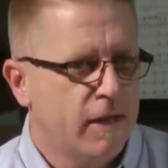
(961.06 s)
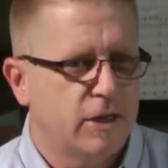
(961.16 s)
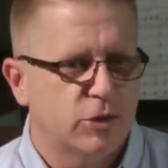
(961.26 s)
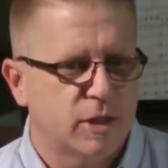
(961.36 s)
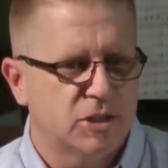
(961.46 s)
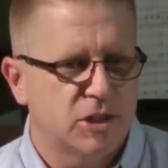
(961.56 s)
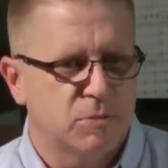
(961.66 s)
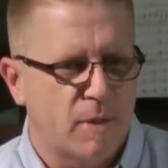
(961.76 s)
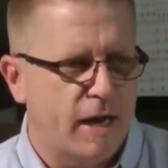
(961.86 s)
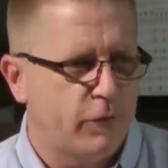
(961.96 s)
that addresses
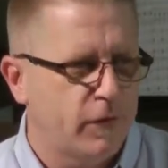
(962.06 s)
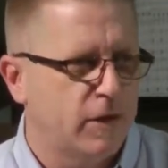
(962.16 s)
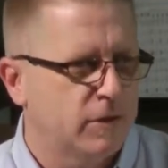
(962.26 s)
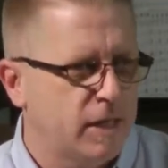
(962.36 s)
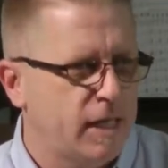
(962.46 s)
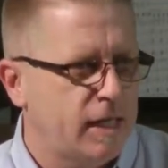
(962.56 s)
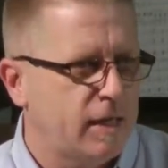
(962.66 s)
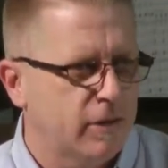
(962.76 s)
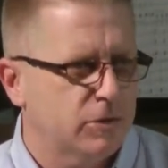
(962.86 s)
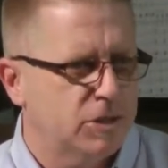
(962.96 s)
my felt need.
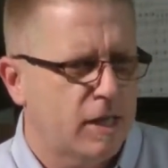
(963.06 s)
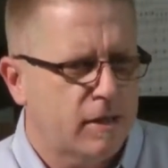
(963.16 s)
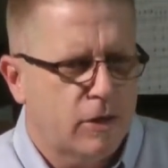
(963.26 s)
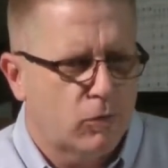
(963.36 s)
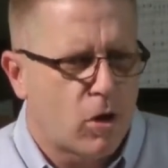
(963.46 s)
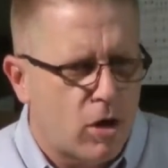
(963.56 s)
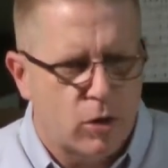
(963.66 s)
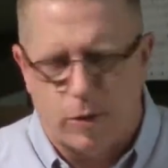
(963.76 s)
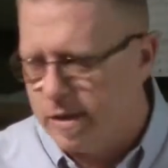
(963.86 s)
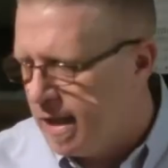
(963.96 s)
Now, there's nothing
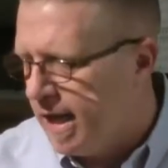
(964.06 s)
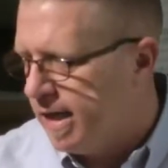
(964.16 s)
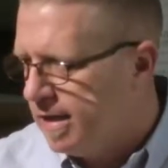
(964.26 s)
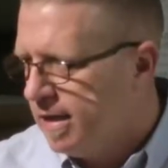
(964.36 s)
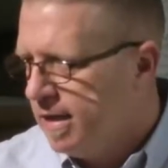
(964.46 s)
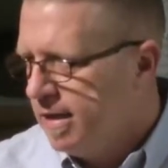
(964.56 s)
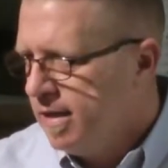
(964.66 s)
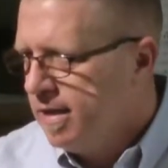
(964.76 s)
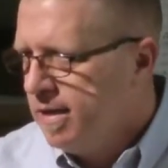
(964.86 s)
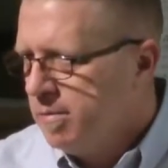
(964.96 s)
wrong with that
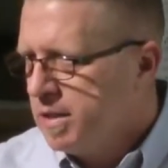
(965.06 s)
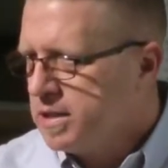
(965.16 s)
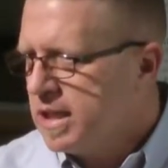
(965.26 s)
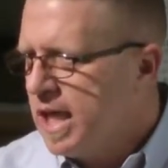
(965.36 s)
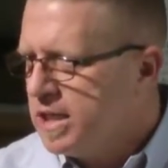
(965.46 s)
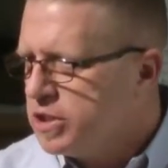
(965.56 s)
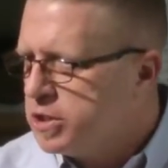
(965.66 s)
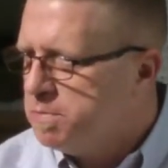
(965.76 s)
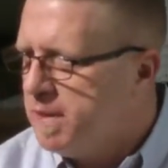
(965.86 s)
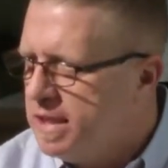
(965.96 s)
because God
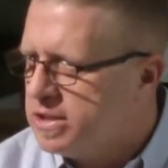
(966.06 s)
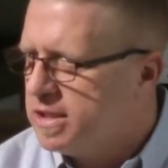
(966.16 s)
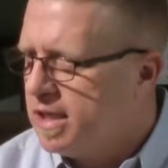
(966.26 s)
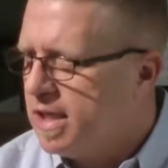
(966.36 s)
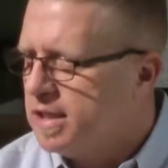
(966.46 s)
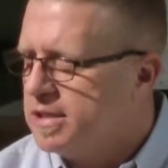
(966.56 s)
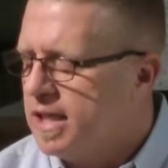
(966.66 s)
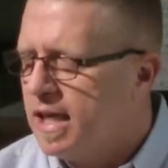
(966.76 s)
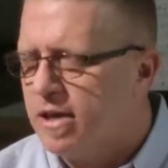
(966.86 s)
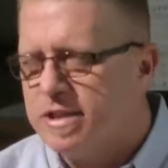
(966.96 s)
speaks to us
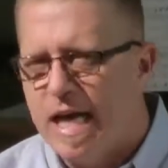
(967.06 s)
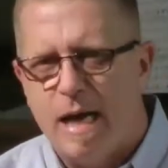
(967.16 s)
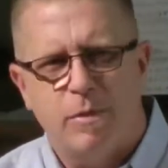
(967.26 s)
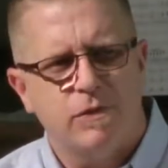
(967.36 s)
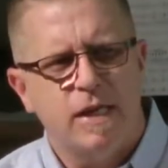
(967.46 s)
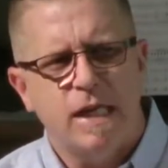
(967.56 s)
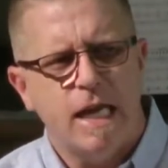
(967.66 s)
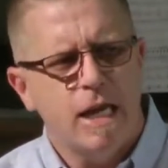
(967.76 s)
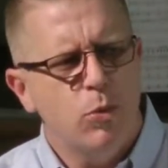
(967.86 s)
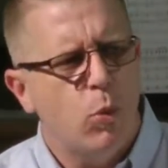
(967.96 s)
at our time of need.
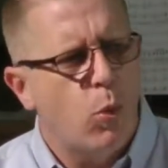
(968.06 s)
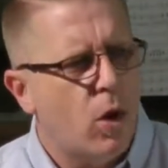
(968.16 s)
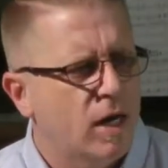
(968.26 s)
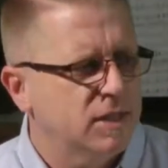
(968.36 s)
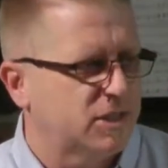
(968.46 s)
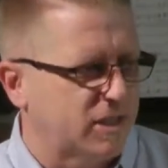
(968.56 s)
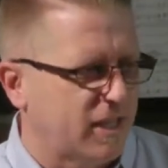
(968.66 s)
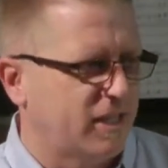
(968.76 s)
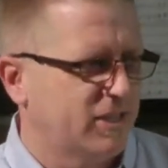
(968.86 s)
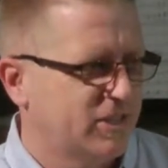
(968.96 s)
He wants
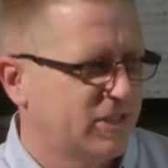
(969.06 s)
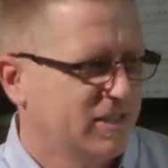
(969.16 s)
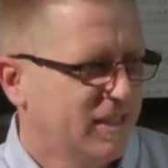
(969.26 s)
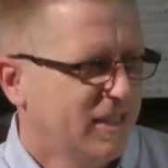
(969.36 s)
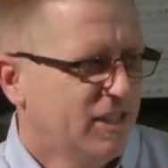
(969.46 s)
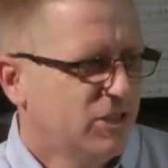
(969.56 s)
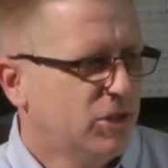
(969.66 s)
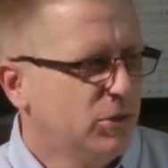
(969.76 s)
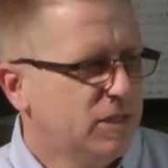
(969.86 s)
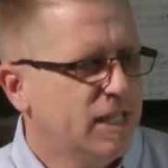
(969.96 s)
us
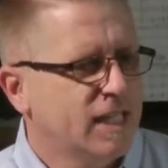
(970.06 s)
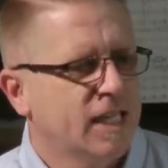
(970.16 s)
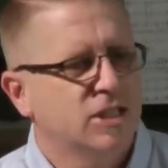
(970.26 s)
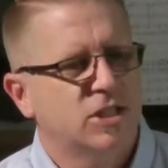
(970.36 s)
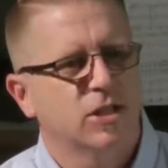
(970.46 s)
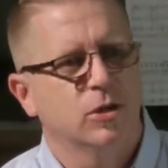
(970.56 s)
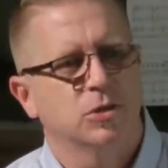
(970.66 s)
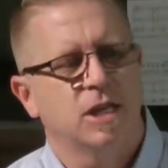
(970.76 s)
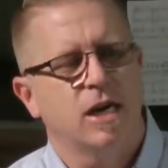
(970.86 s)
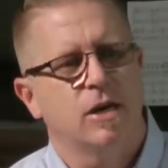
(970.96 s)
to dig into
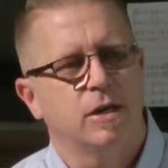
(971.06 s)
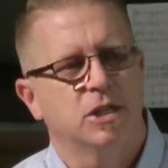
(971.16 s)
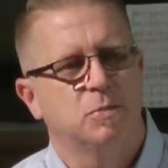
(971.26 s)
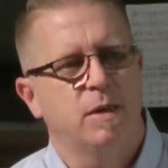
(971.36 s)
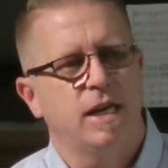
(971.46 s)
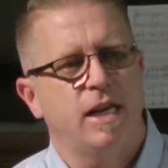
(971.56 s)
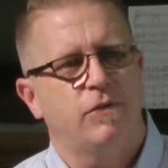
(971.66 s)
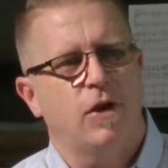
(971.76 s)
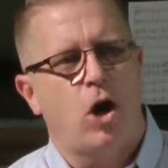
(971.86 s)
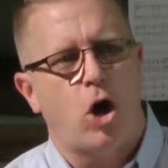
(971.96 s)
those areas. But
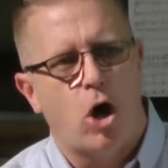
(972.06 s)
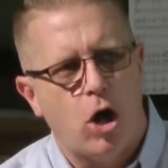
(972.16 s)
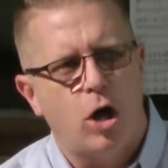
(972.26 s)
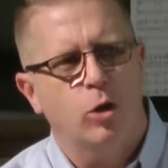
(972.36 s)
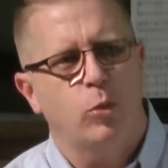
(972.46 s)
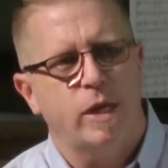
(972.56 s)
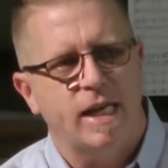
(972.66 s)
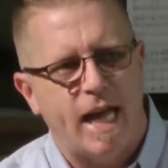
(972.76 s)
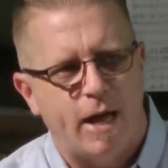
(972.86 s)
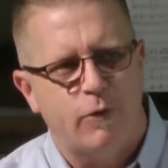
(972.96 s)
if all
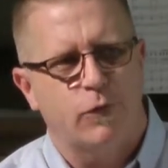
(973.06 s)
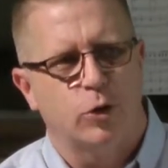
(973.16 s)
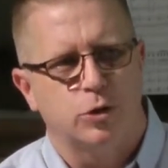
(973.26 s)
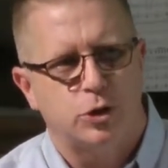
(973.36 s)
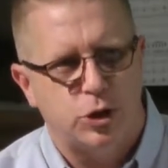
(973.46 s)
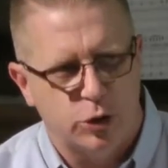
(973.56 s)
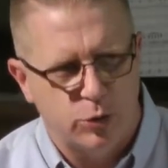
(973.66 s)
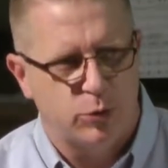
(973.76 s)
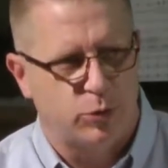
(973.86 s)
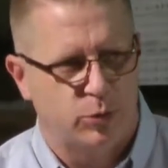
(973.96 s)
we ever
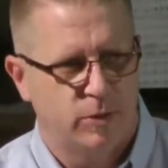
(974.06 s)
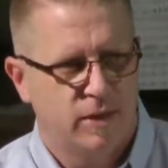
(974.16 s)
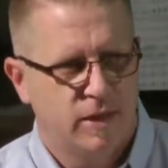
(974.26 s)
do